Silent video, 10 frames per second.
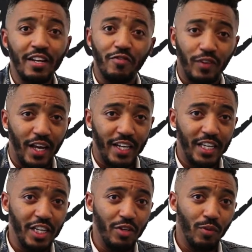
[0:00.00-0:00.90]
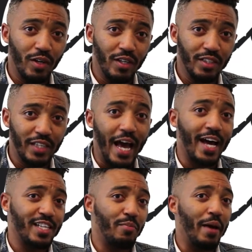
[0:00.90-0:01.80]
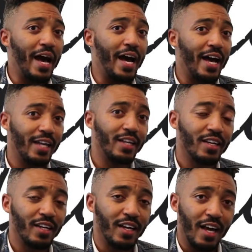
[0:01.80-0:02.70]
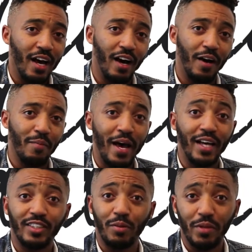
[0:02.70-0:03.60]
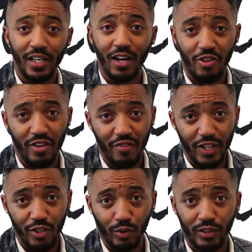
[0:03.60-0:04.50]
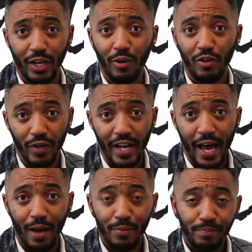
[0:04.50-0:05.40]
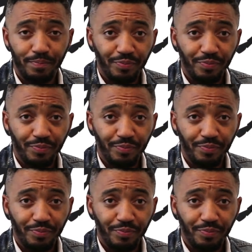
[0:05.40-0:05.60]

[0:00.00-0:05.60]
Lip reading: didn't feel like he was as bad as some of the other individuals that were in rehab.